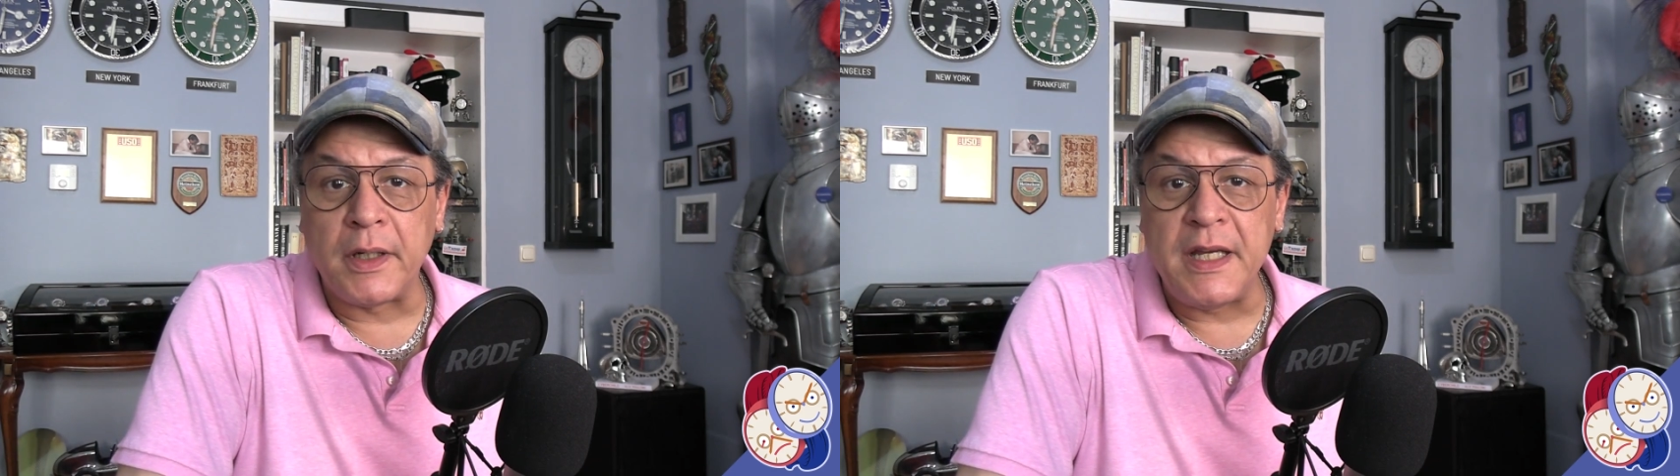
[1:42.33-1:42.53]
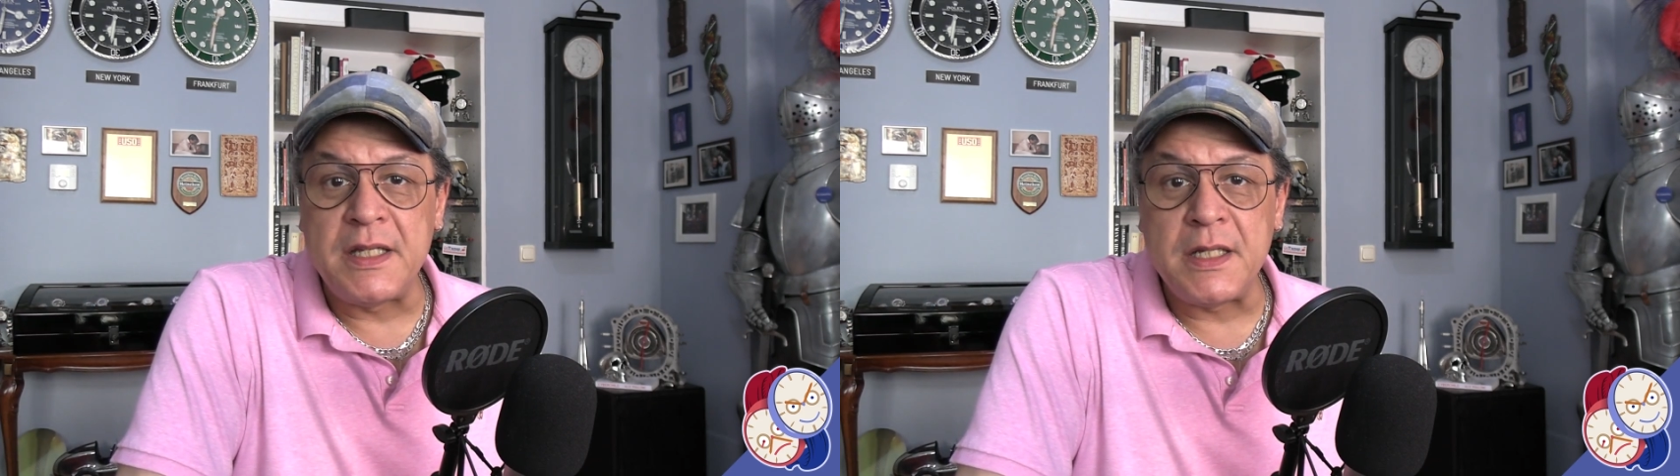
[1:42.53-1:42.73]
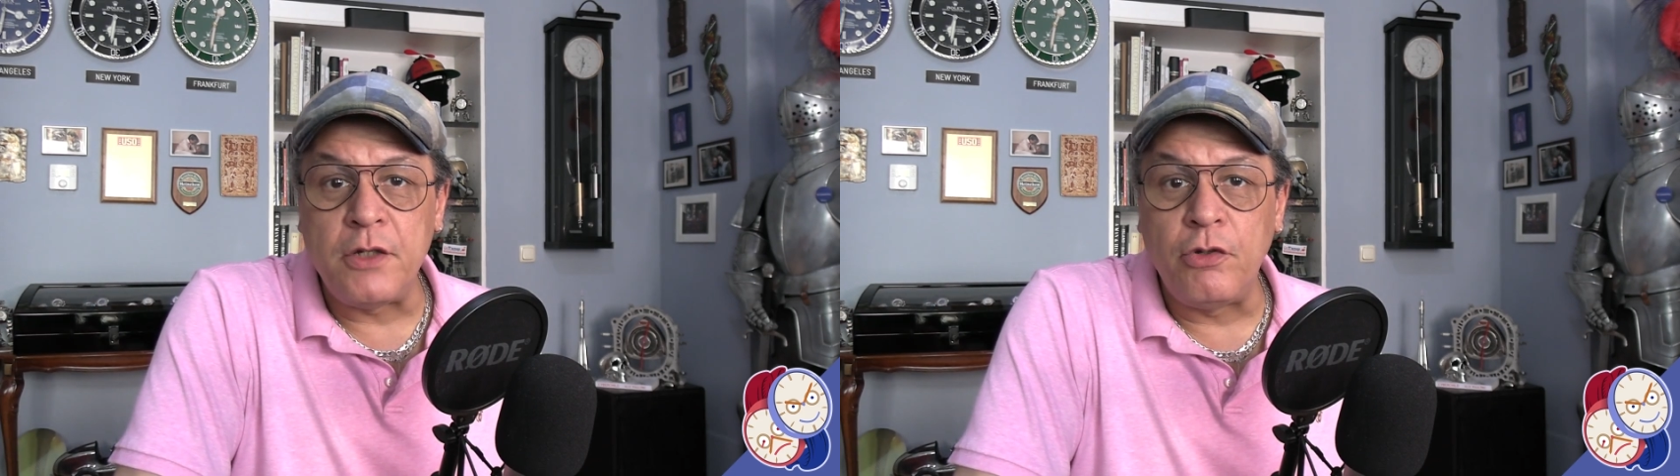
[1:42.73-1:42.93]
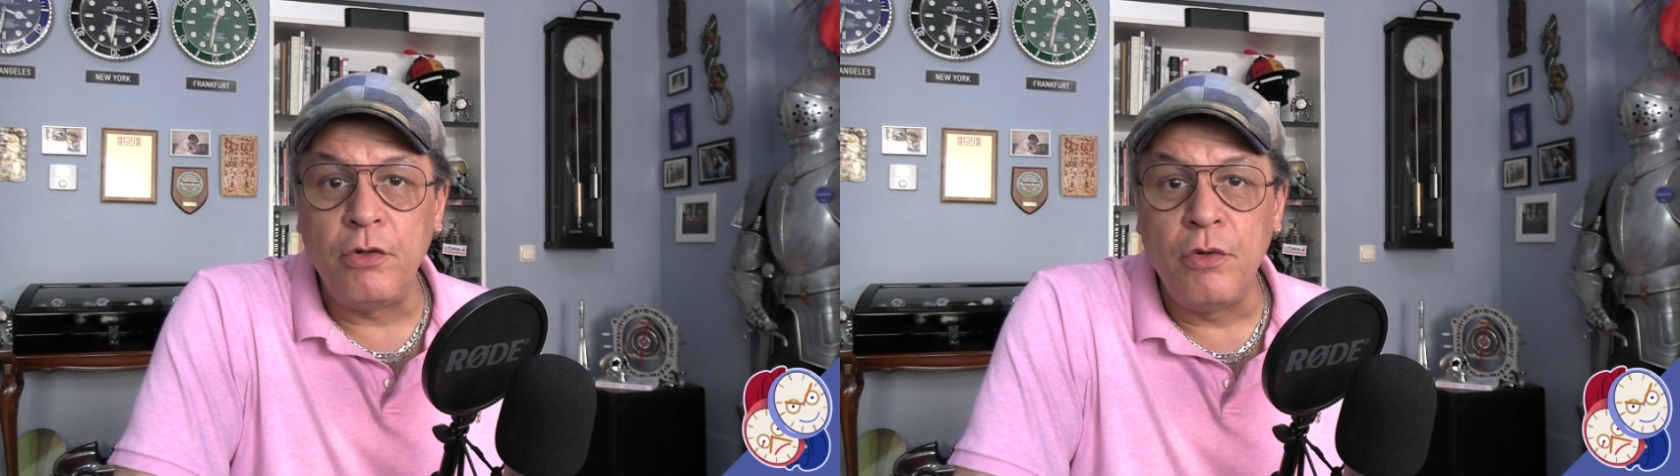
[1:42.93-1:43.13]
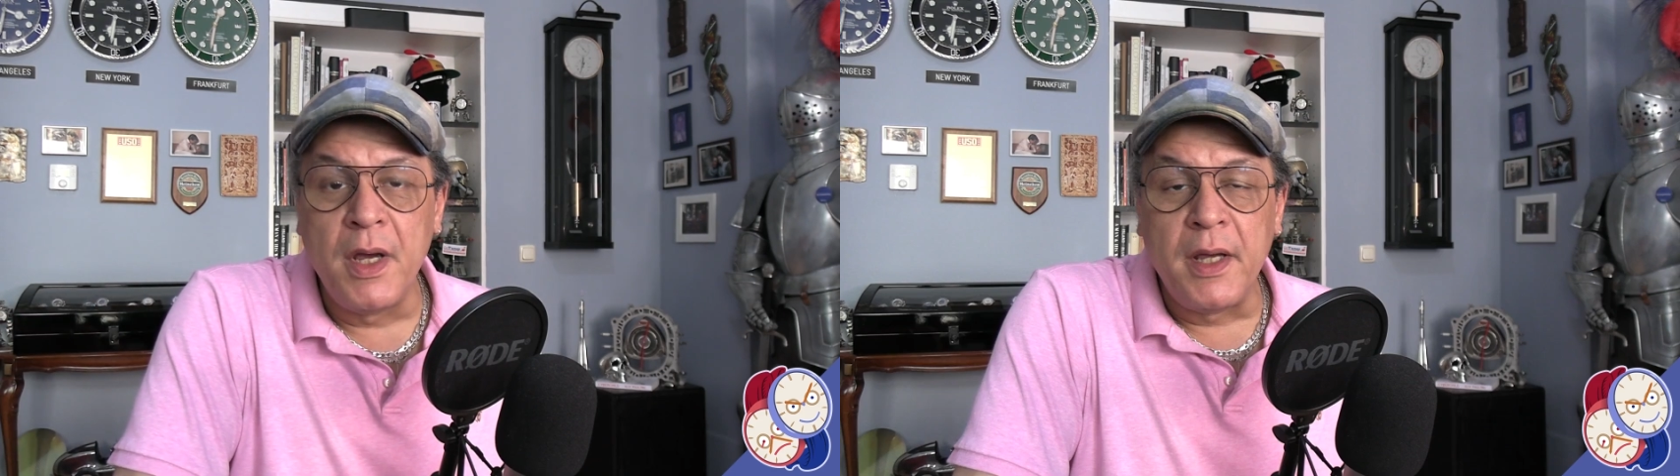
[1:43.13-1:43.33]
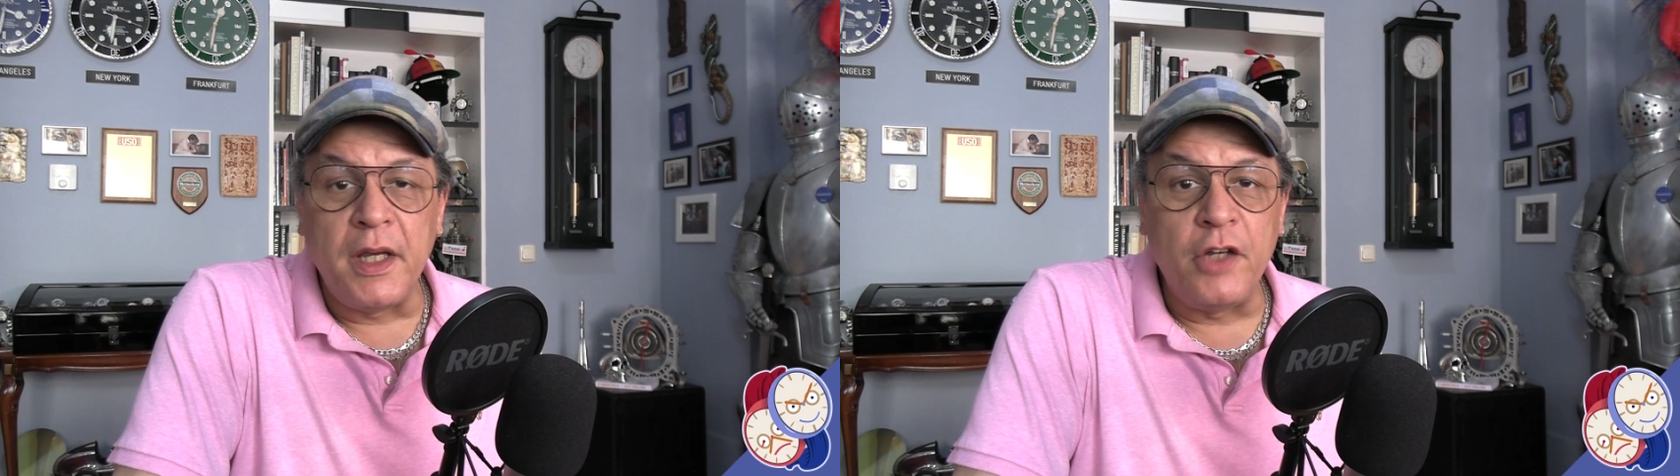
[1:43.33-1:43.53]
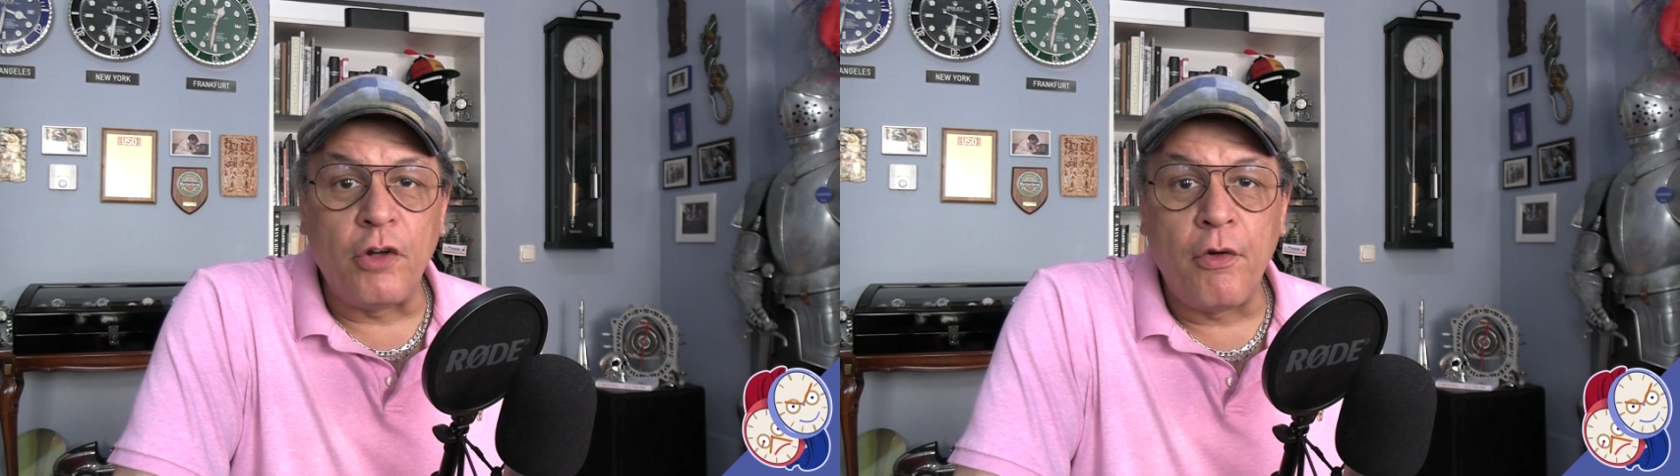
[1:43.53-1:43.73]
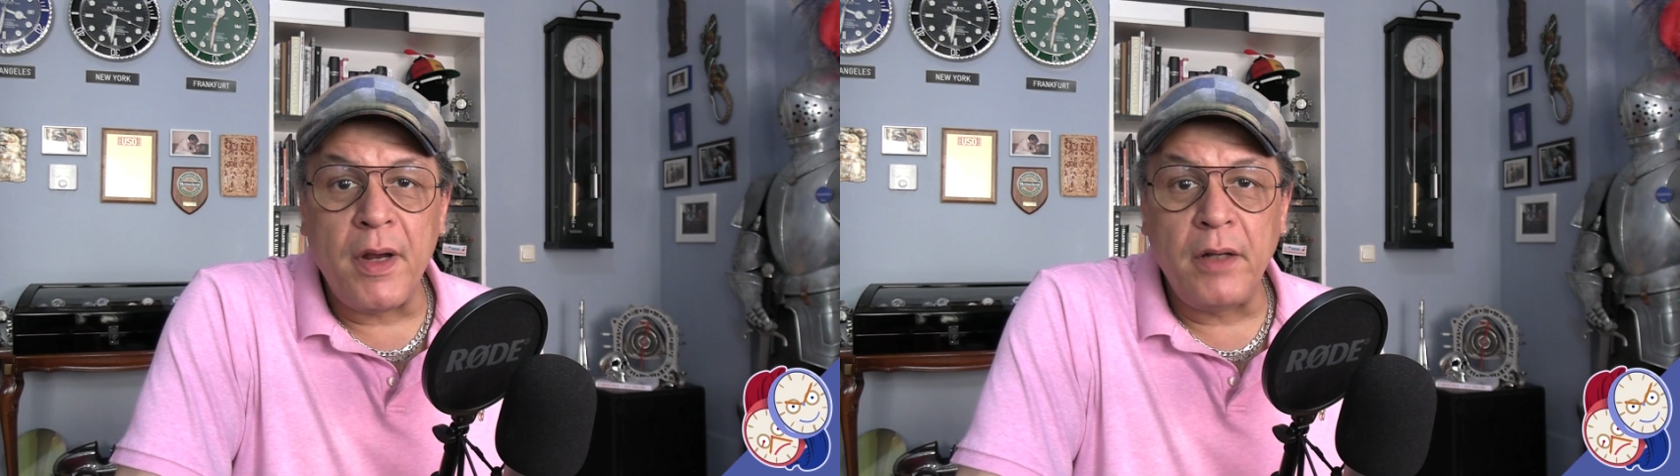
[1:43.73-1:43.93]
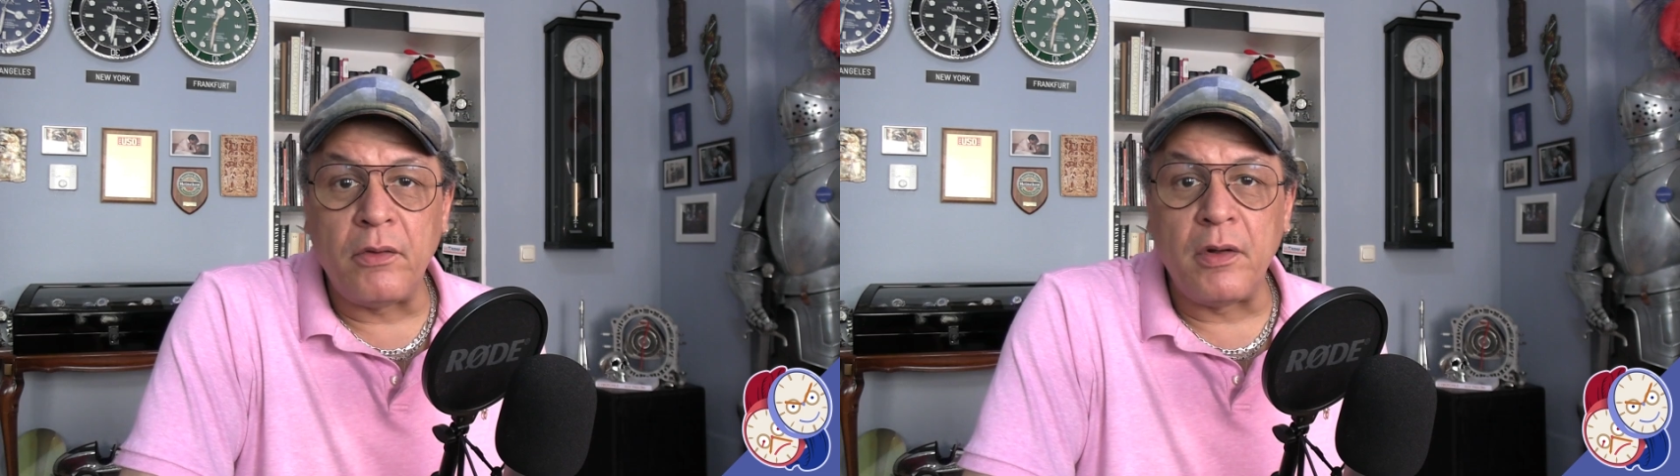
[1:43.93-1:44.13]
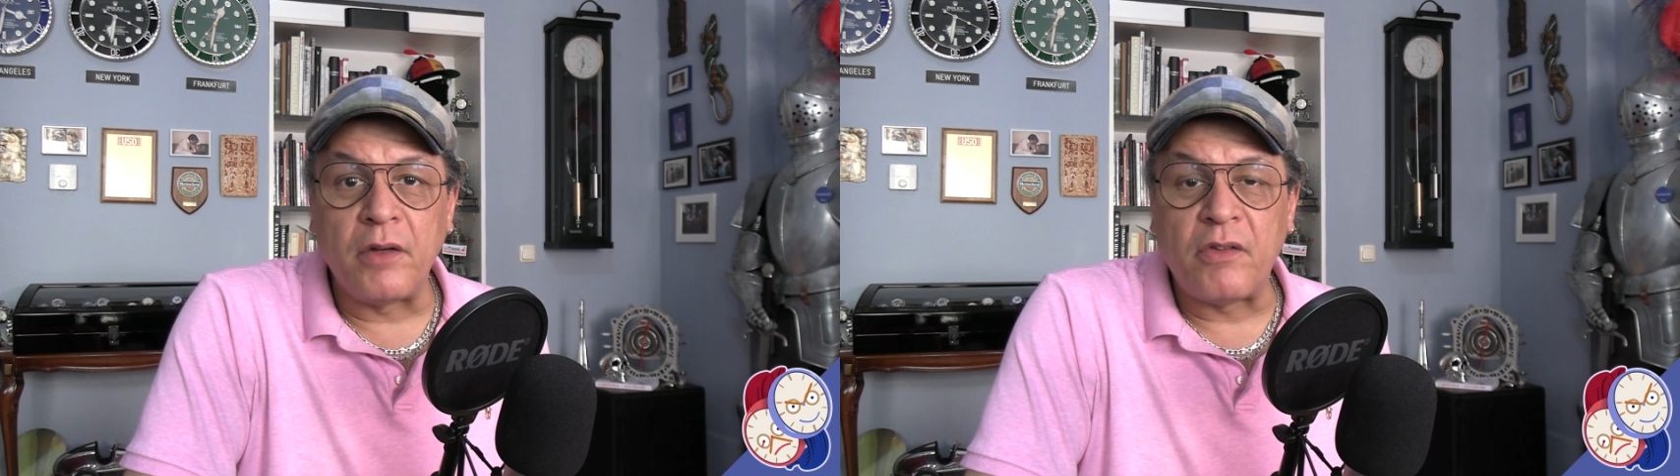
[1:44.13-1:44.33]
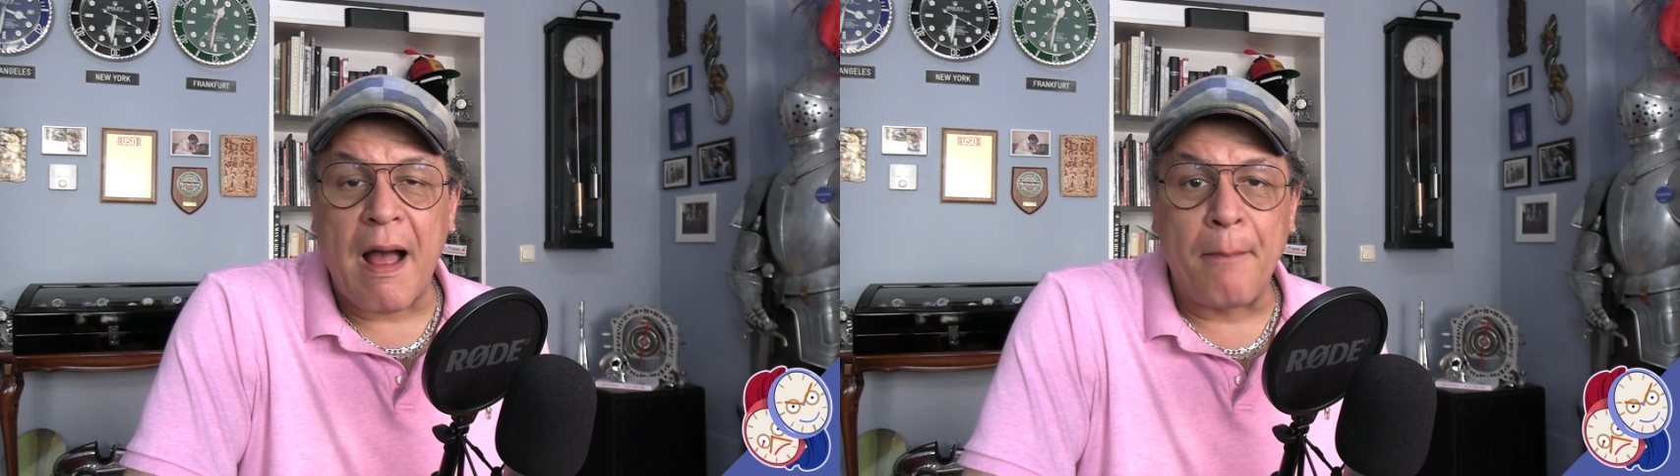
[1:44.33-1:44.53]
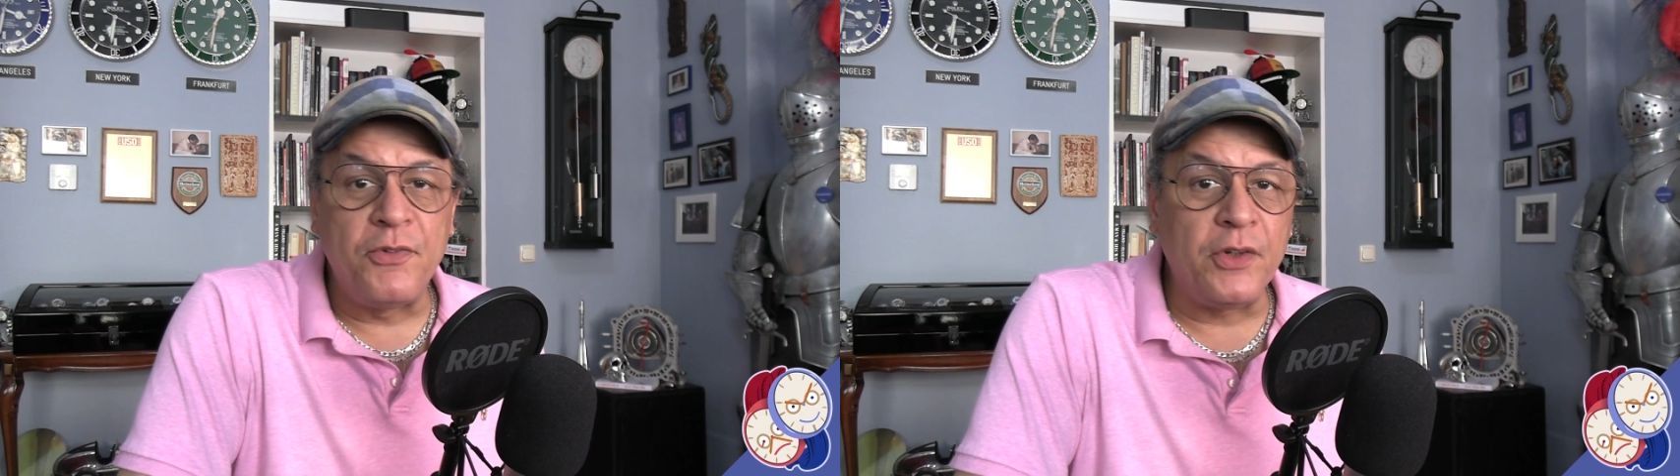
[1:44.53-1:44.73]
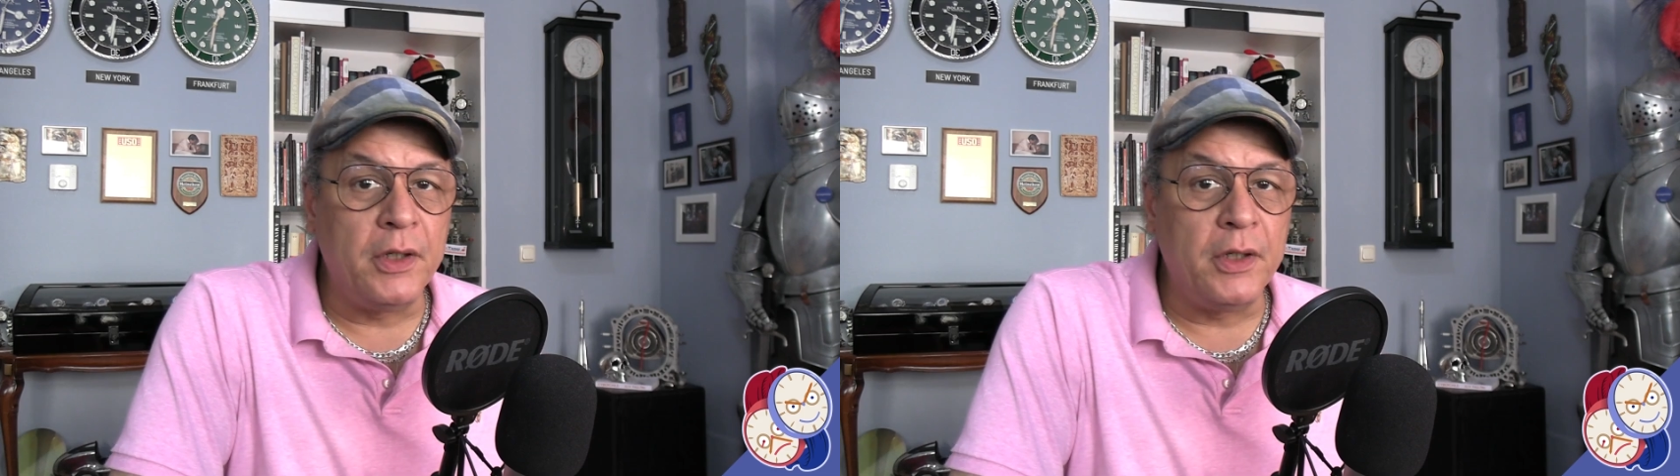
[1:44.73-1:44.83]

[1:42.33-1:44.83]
easy to integrate and adopt